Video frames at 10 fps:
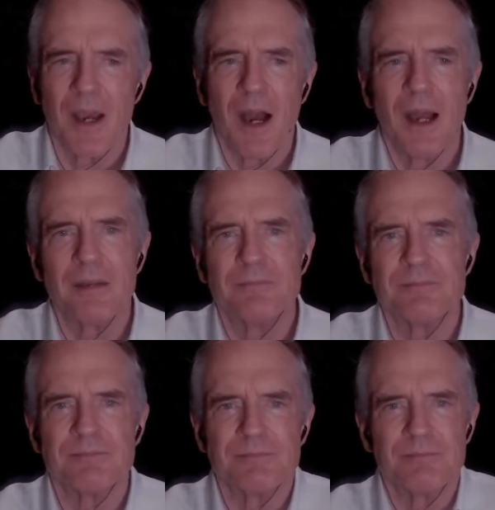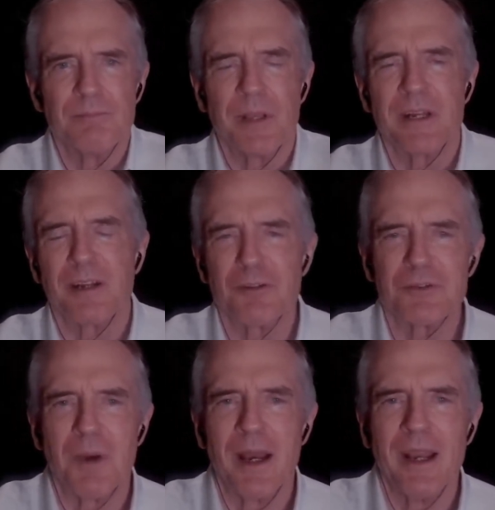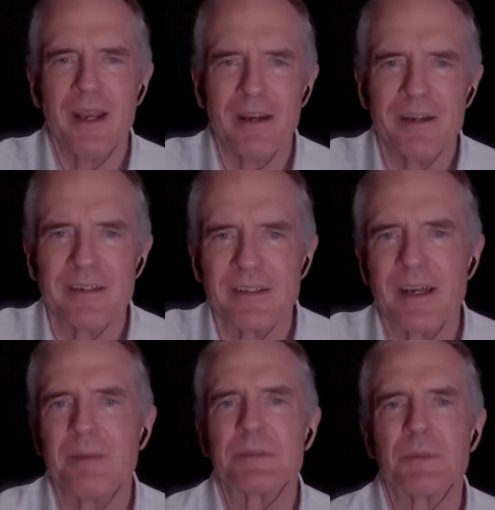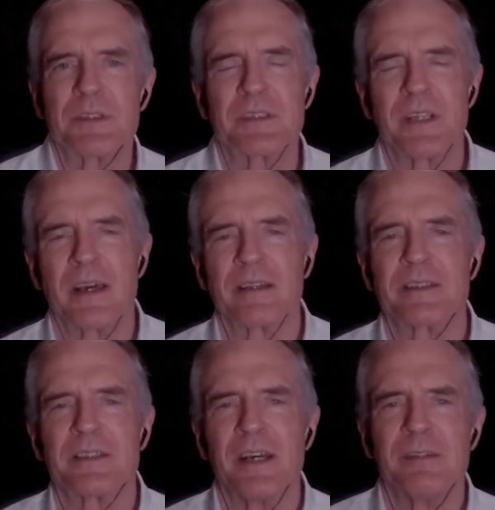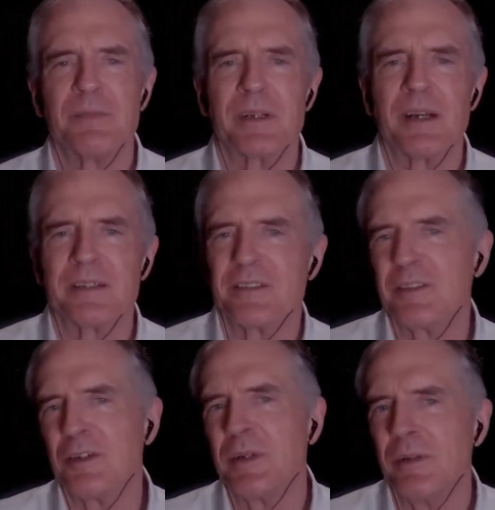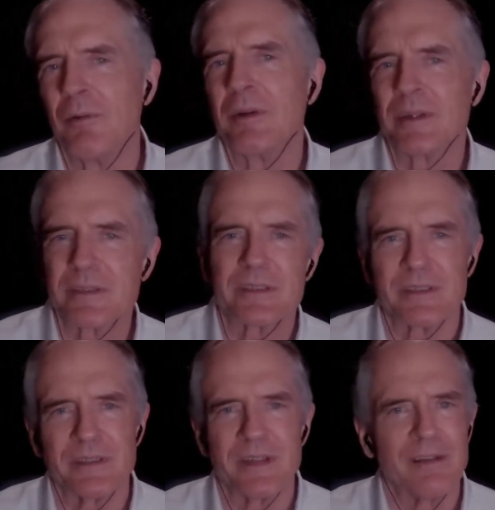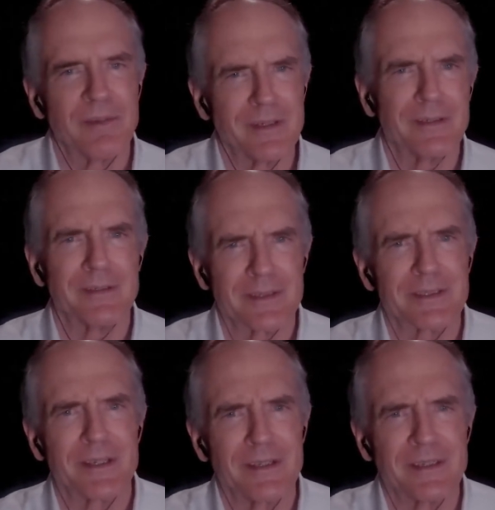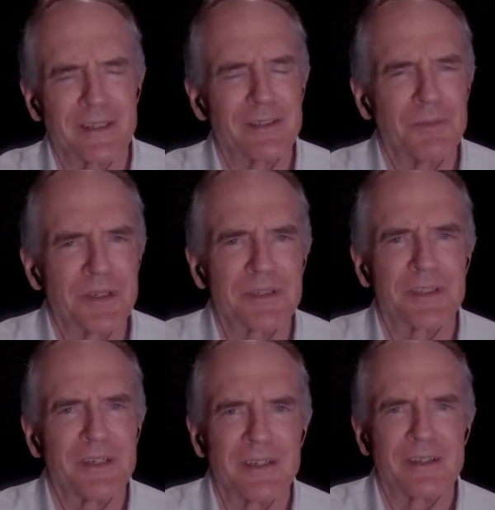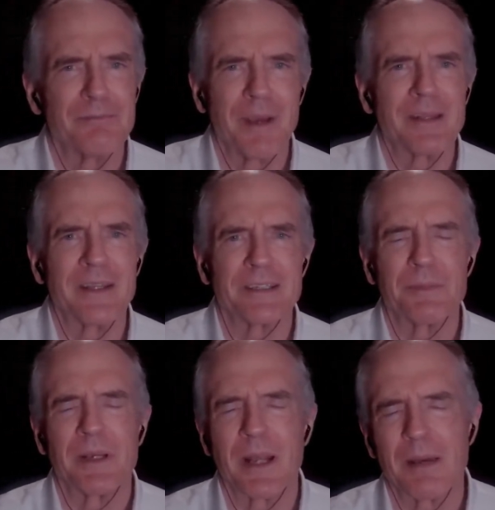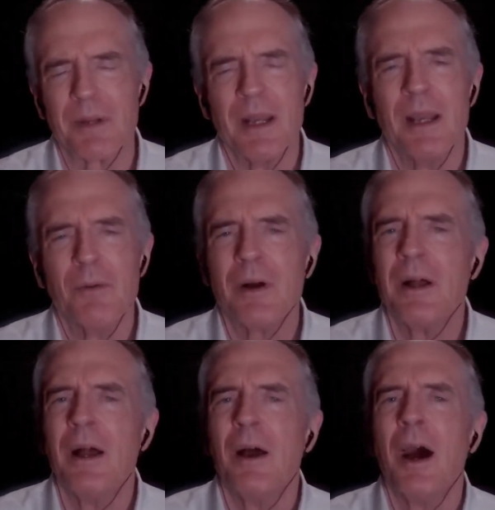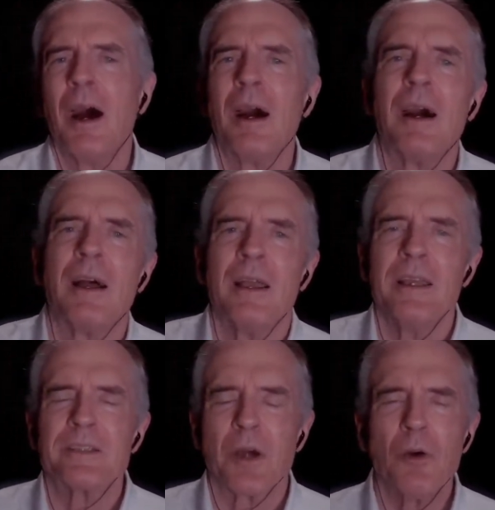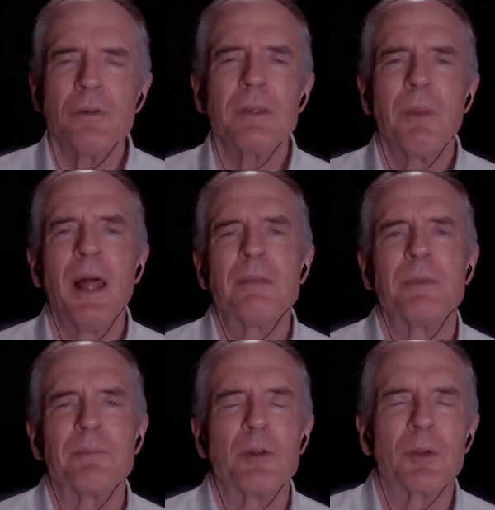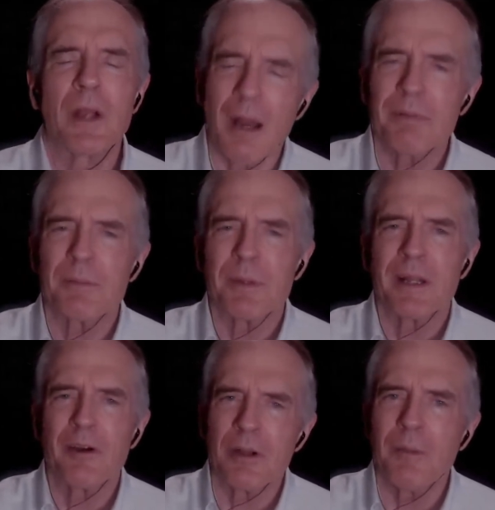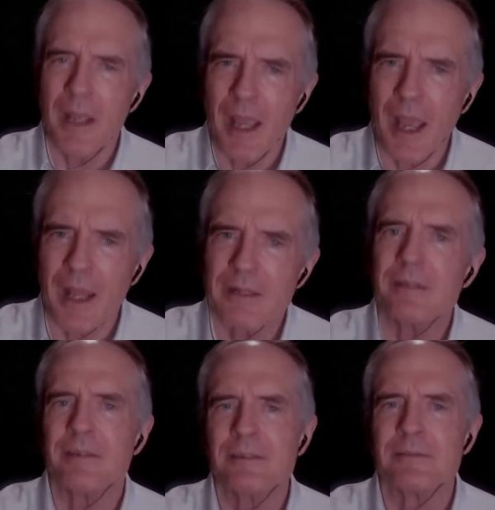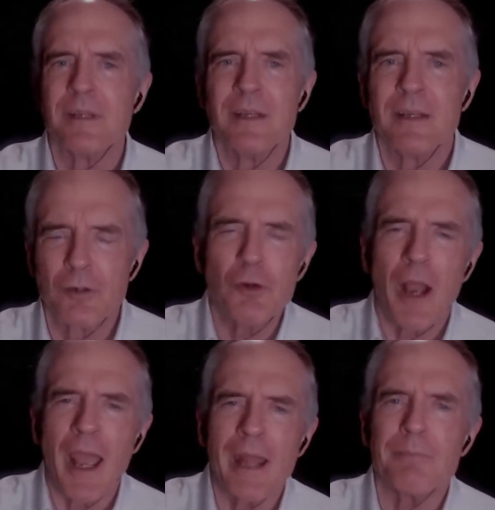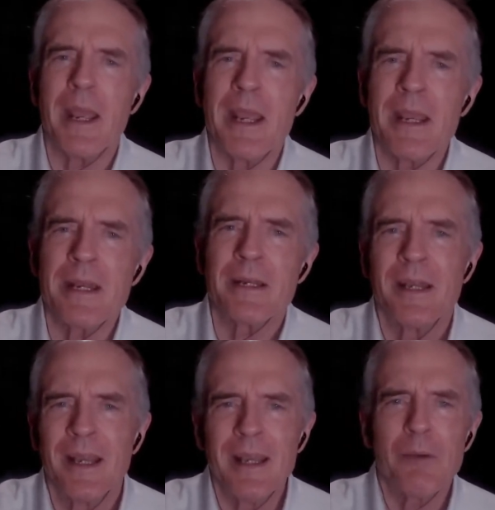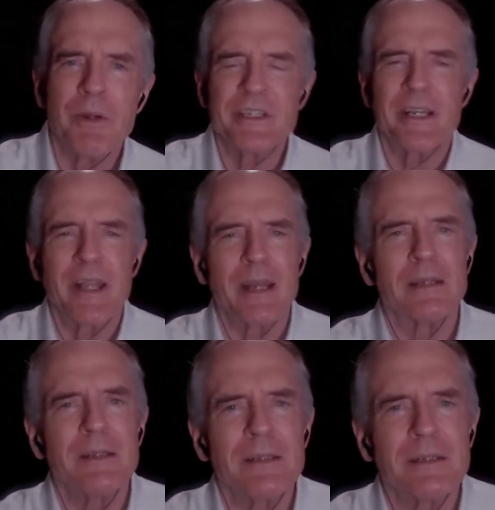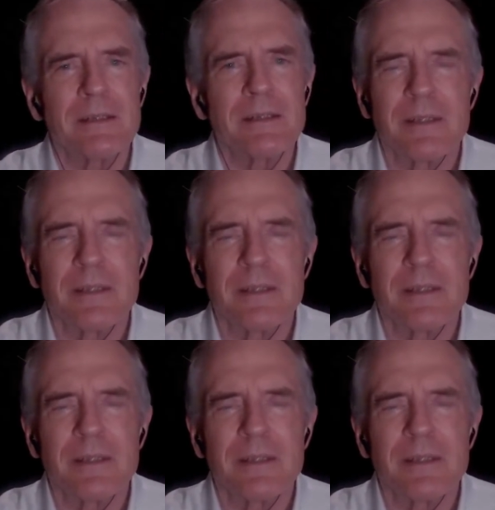I'm beginning to lose my hair, and I'm supposed to stay out of the sun because, we Nordics are not very good in the sun. Get too much sun, bad things begin to happen. Well, it's only black people who will compliment me on my hat. Cool hat, man. Hey, where'd you get that lid?